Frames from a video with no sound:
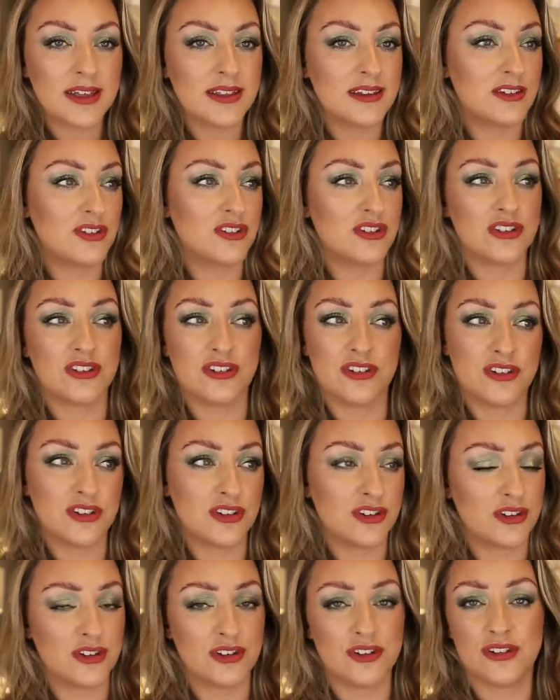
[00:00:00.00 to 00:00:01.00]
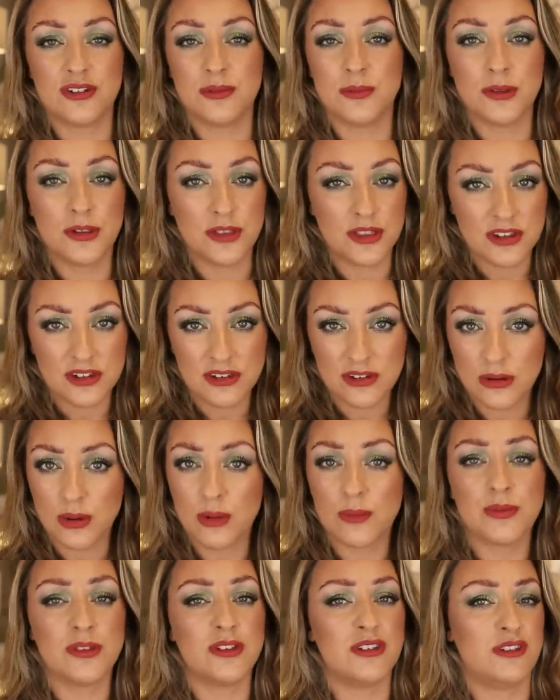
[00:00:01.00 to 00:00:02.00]
It's just the smoothest
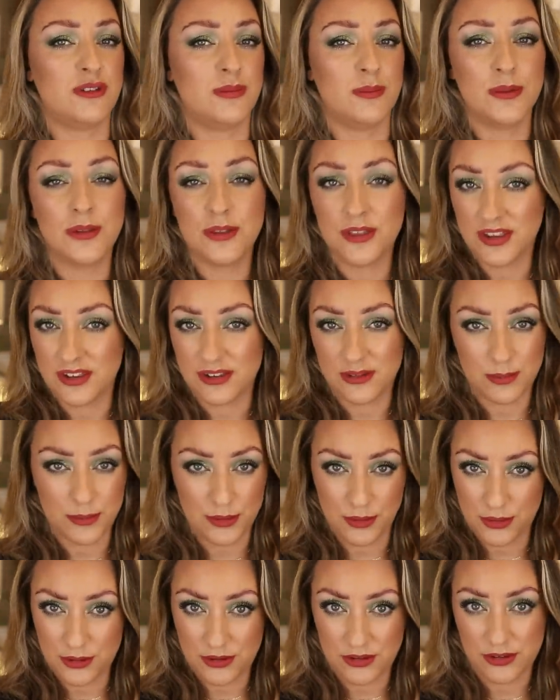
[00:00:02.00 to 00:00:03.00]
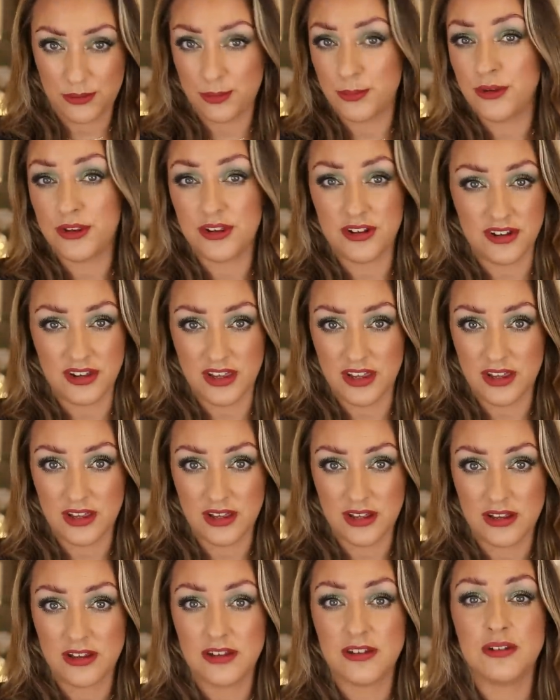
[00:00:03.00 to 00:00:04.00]
of the smoothie smooth, smoothity,
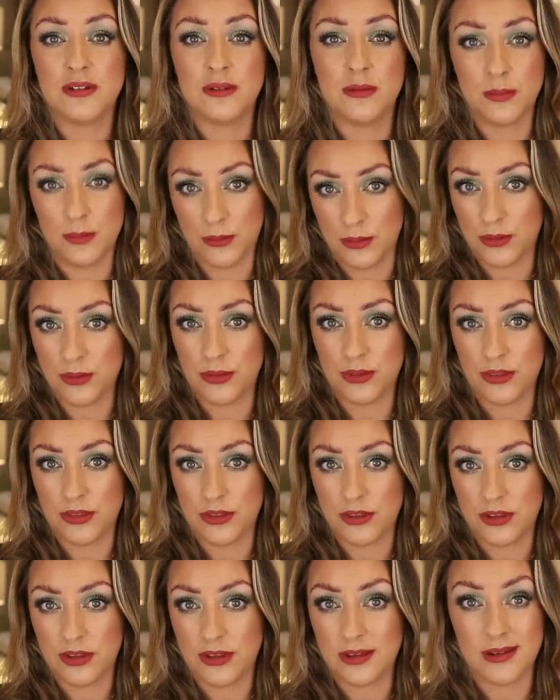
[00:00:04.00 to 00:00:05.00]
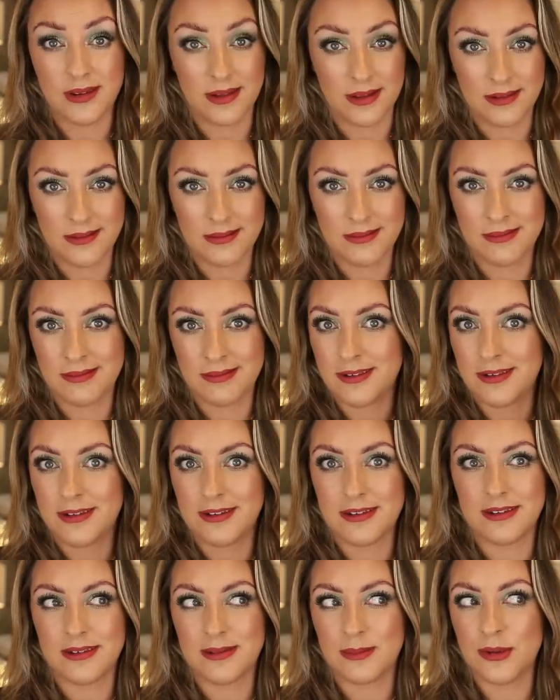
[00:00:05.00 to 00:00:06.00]
smooth, you know
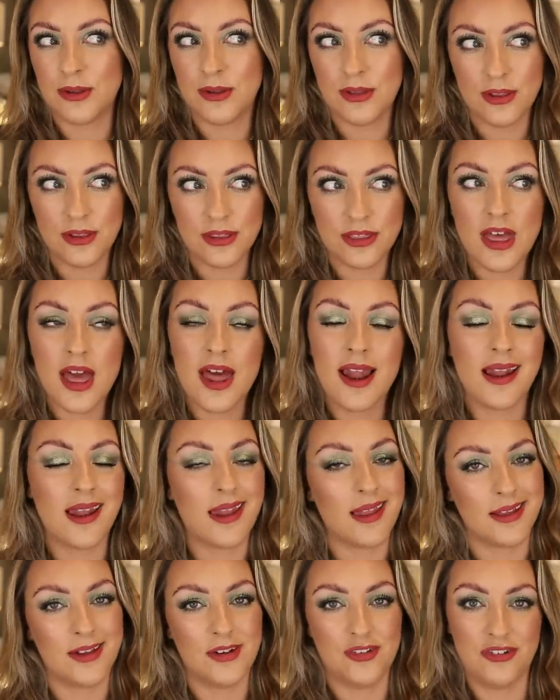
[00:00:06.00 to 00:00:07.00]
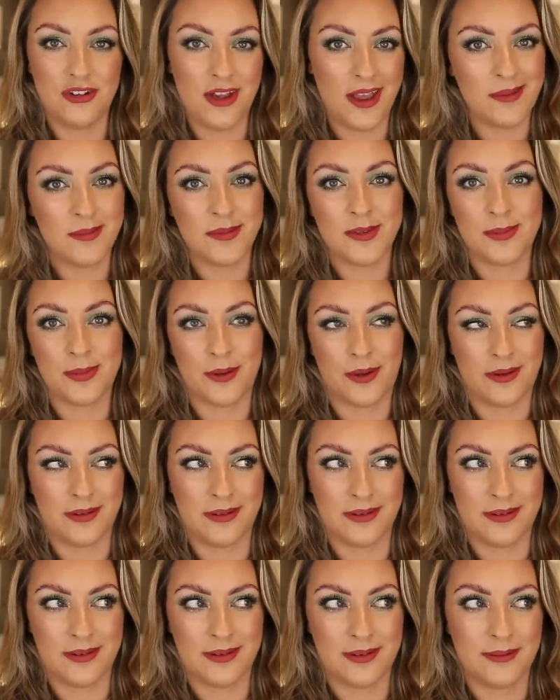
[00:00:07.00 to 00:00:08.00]
smooth like James
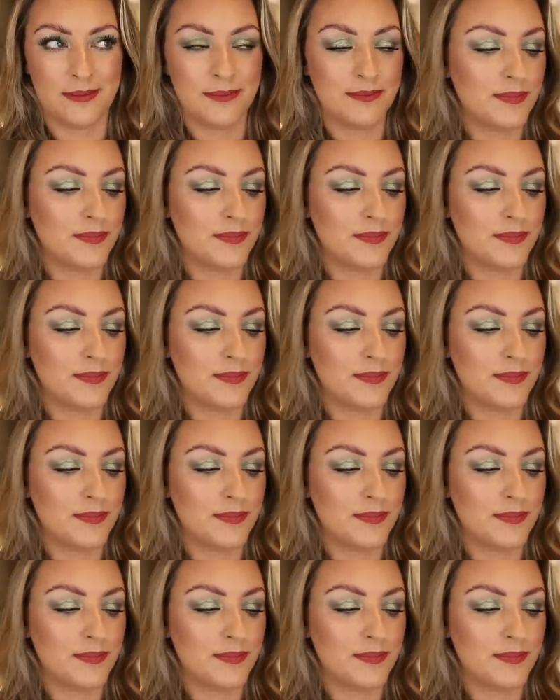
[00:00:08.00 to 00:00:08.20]
Bond.